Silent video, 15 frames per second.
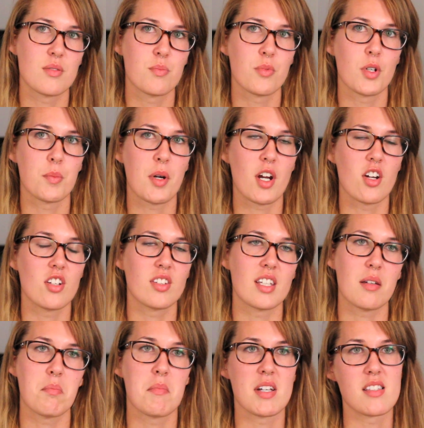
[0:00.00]
Preparing
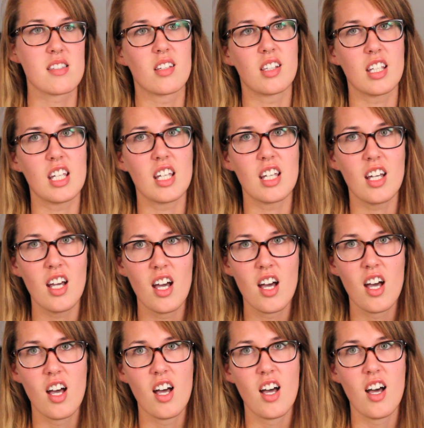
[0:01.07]
like mentally,
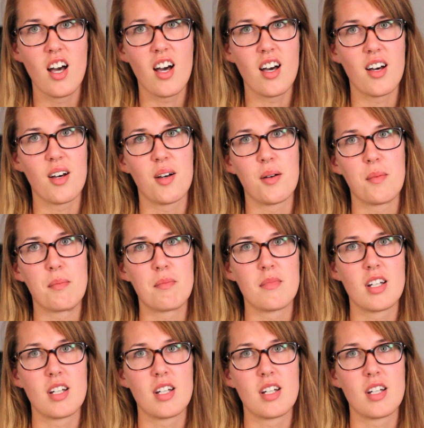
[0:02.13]
I